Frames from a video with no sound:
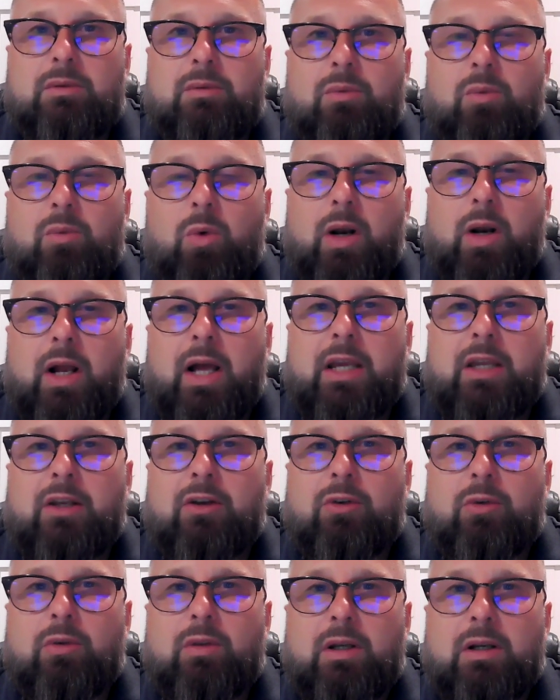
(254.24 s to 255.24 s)
what I
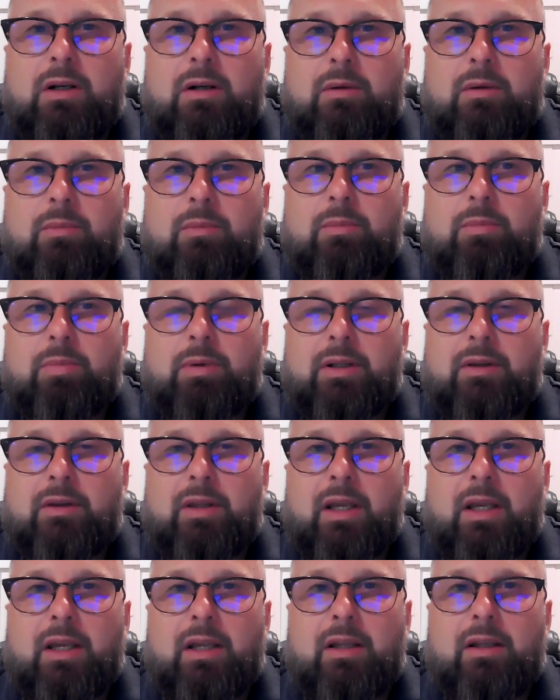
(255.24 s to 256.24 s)
can do there, but
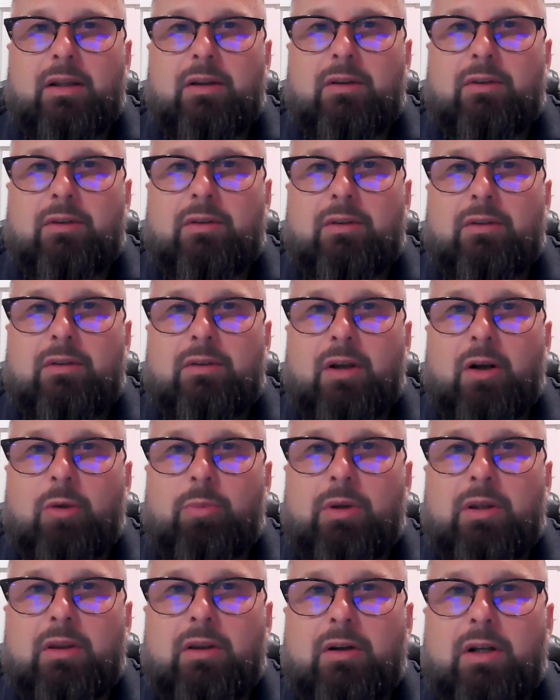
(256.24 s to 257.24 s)
they tell
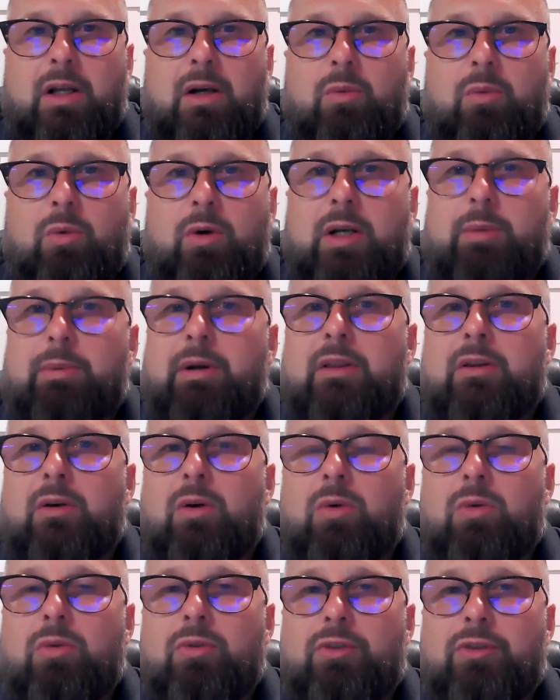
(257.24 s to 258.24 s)
me they're not worried about the
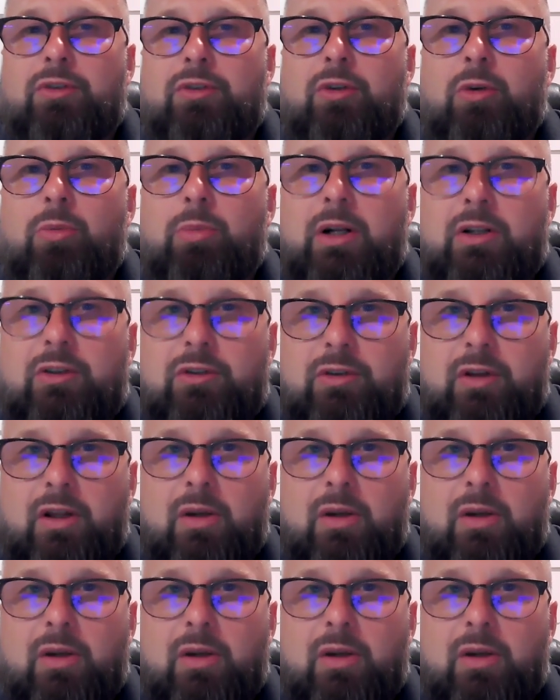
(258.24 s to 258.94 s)
holes so much.